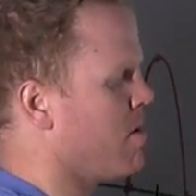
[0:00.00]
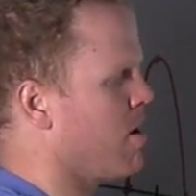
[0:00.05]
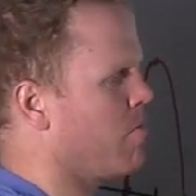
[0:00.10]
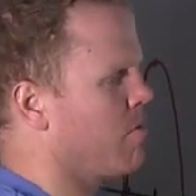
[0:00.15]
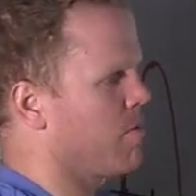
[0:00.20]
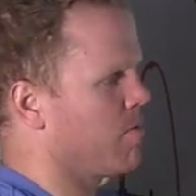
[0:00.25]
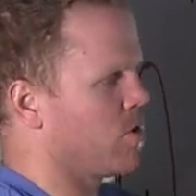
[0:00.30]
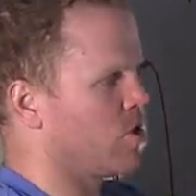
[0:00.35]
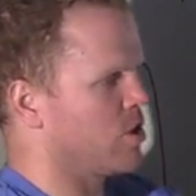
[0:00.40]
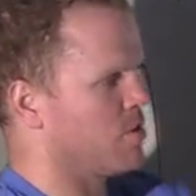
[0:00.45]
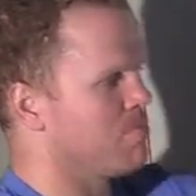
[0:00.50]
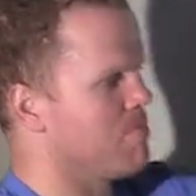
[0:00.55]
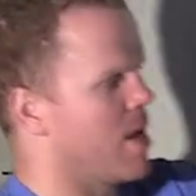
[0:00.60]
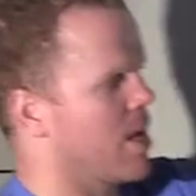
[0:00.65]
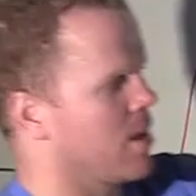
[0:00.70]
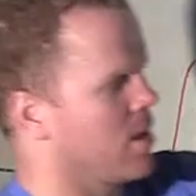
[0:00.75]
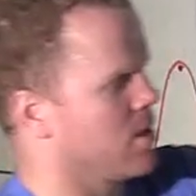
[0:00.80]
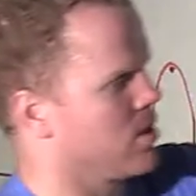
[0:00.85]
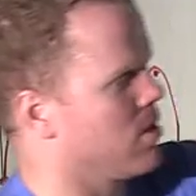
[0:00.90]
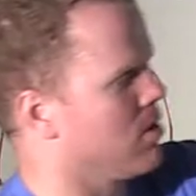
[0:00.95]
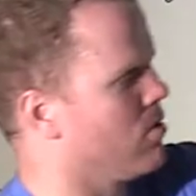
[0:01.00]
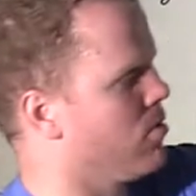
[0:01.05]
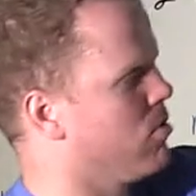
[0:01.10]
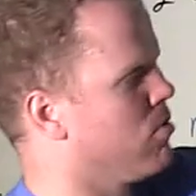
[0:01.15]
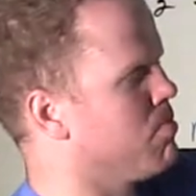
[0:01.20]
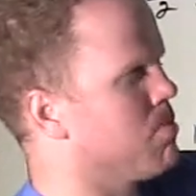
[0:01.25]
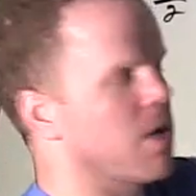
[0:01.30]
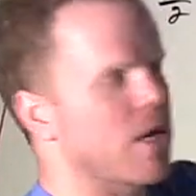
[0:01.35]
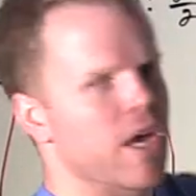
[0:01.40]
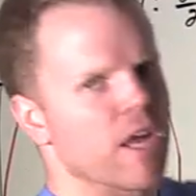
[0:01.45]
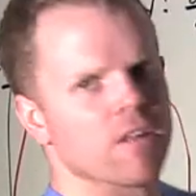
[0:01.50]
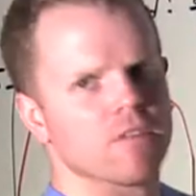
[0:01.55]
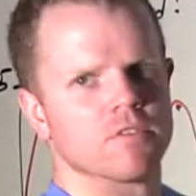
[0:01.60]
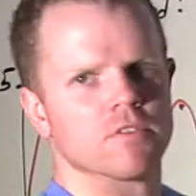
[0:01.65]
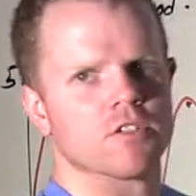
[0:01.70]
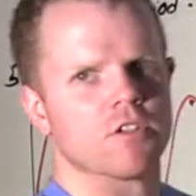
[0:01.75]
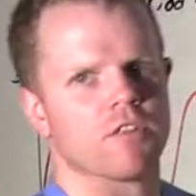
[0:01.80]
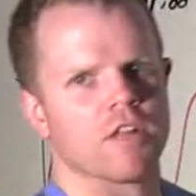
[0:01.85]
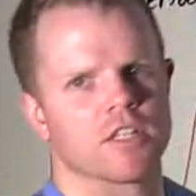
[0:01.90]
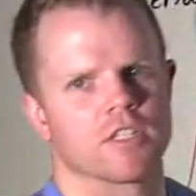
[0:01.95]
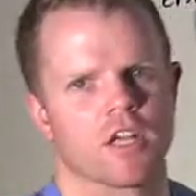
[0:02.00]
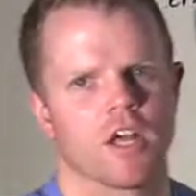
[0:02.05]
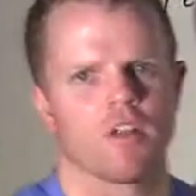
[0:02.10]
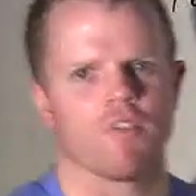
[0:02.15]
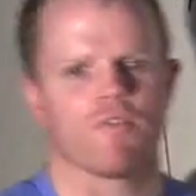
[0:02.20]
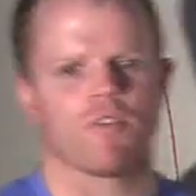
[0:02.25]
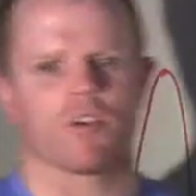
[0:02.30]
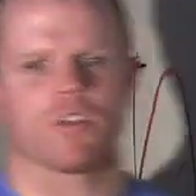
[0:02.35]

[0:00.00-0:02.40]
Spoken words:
But we would just make this little loop again, so that's kind of